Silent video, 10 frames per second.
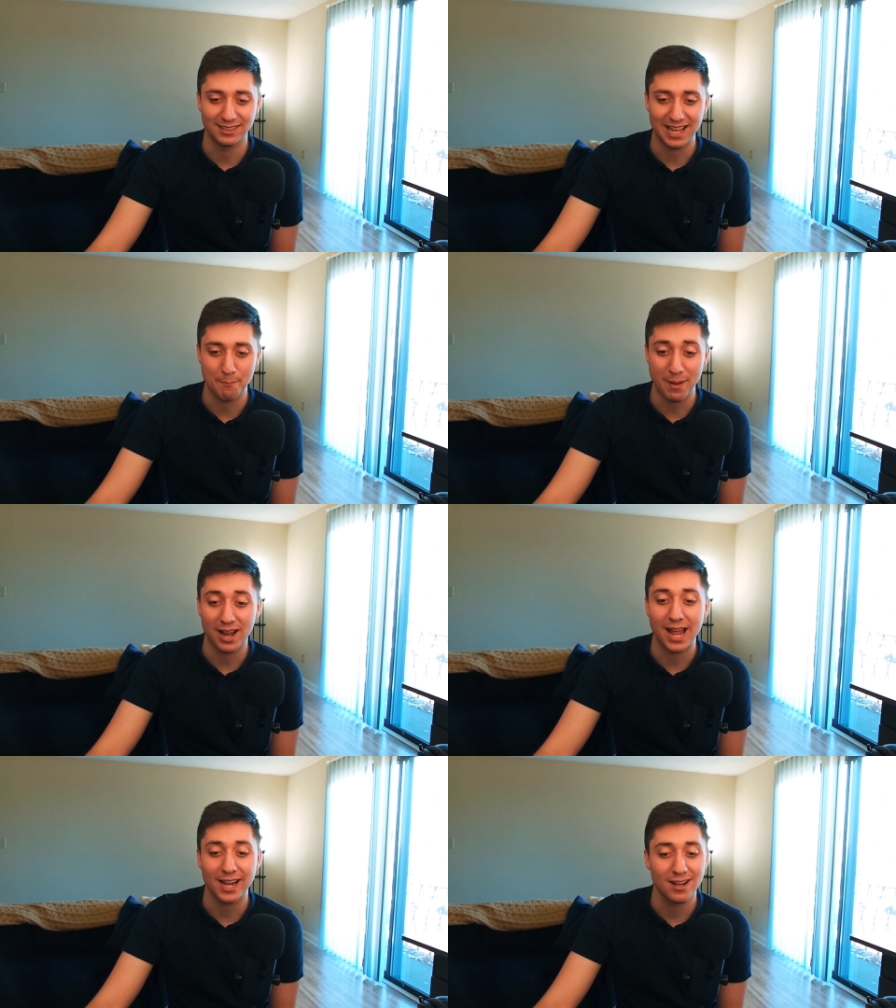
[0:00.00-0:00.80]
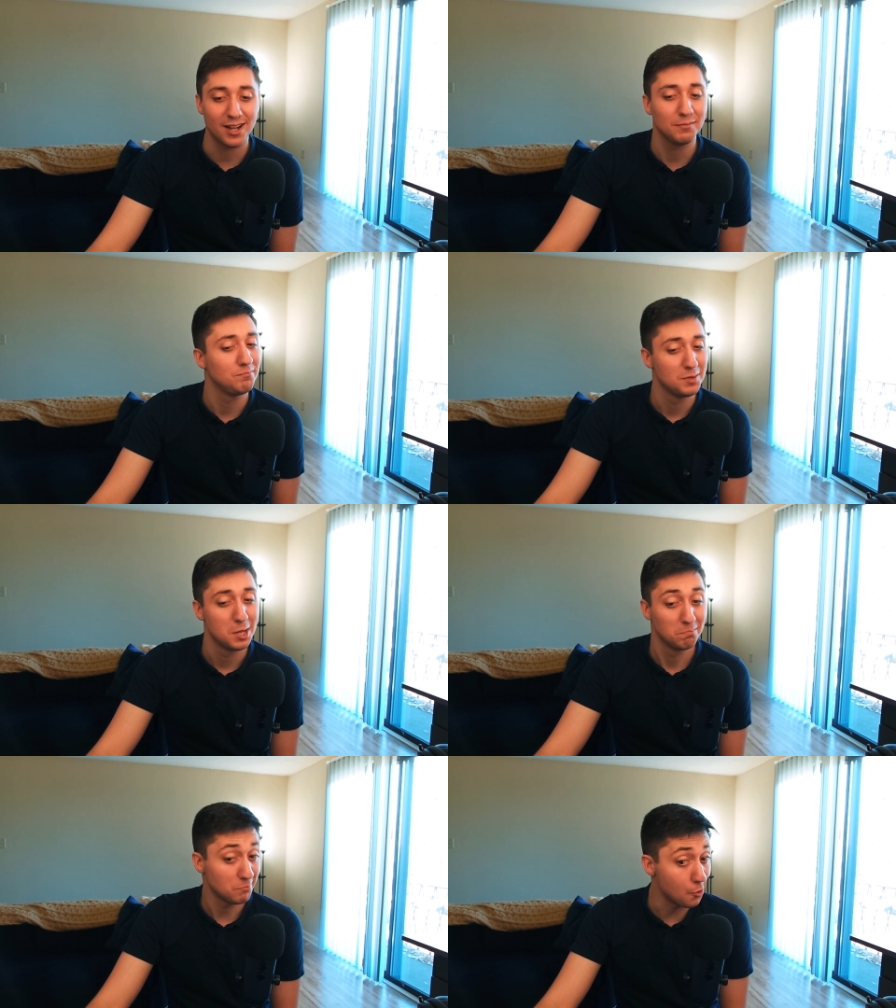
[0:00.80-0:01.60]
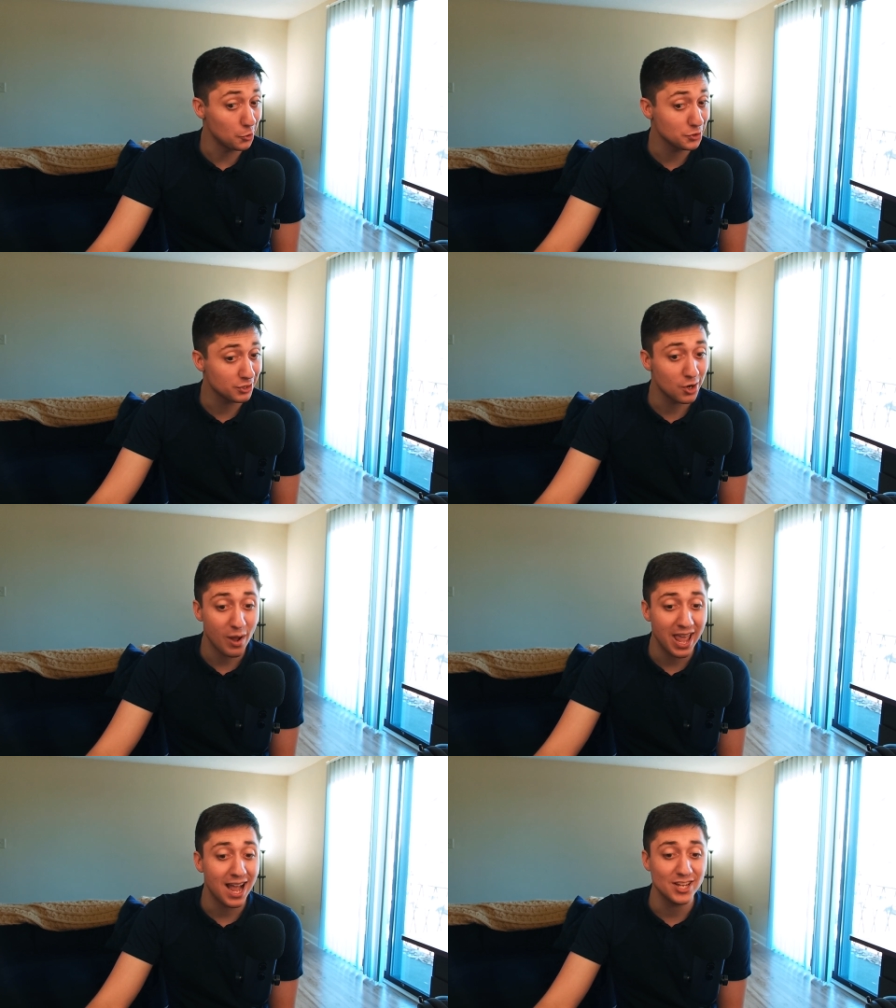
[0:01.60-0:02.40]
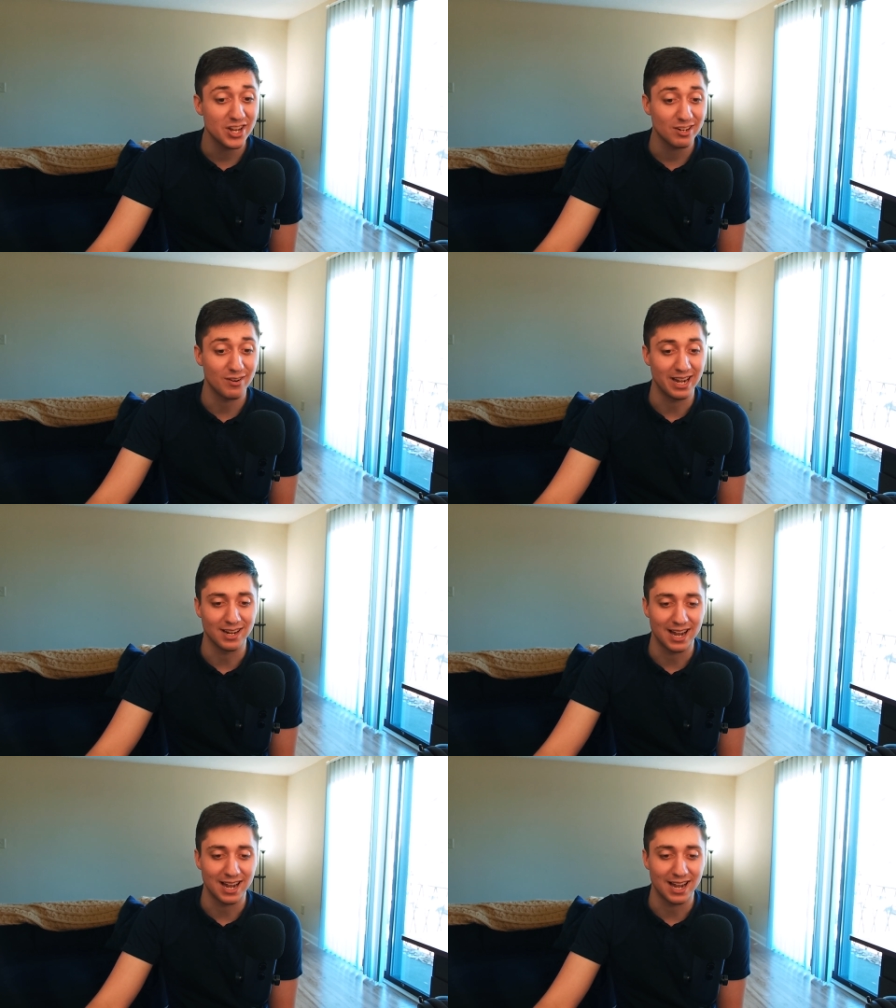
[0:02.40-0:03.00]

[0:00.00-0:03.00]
that bell icon, also A I generated.